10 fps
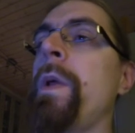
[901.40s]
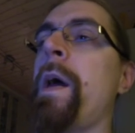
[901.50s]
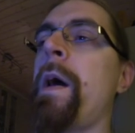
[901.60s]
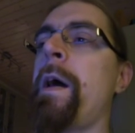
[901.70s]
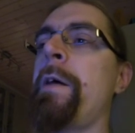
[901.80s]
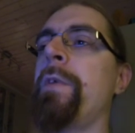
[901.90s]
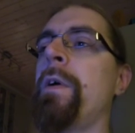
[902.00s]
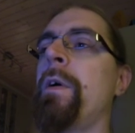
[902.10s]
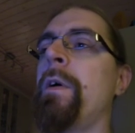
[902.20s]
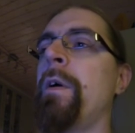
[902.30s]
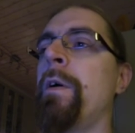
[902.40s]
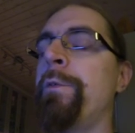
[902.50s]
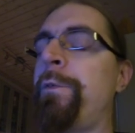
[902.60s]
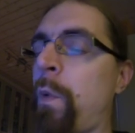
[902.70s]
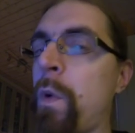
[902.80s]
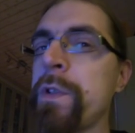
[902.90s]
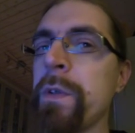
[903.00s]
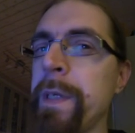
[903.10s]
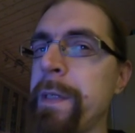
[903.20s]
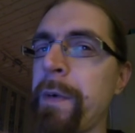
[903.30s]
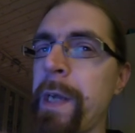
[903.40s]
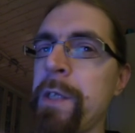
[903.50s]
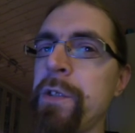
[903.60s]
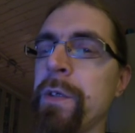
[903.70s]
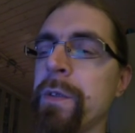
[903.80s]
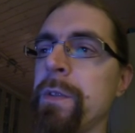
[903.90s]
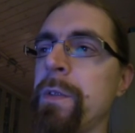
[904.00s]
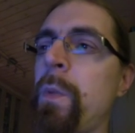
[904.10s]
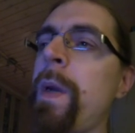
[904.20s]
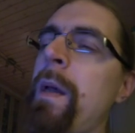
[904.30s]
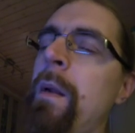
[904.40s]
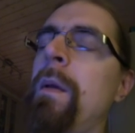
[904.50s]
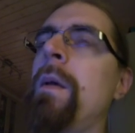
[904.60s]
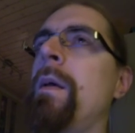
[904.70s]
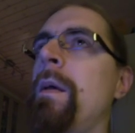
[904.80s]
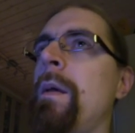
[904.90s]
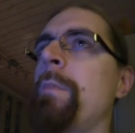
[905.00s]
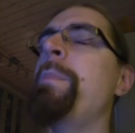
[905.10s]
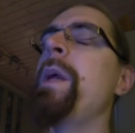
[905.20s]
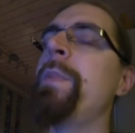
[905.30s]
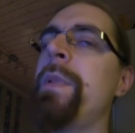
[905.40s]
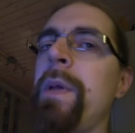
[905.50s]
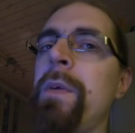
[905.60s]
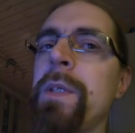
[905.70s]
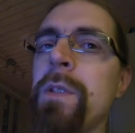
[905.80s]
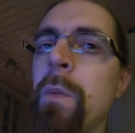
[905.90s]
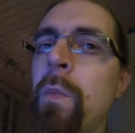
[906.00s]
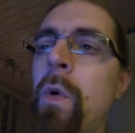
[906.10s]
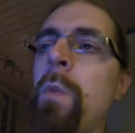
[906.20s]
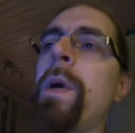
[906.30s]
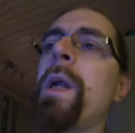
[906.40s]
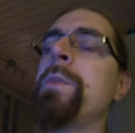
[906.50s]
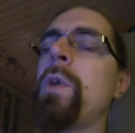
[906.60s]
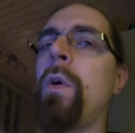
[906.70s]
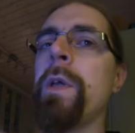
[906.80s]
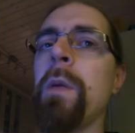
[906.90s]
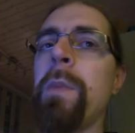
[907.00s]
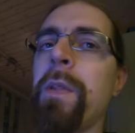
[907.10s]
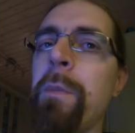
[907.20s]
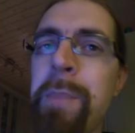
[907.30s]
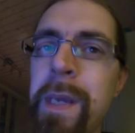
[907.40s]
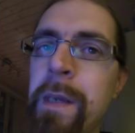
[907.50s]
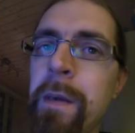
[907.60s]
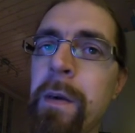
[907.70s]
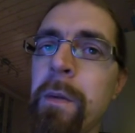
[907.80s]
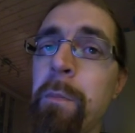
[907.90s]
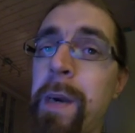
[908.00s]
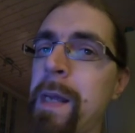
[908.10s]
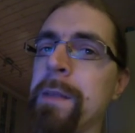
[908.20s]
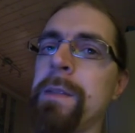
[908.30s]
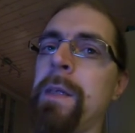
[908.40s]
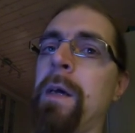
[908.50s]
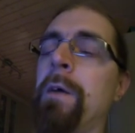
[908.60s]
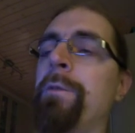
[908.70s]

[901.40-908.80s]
have four-cylinder engines. Well, maybe there is some more, but I'm talking about the bigger brands now.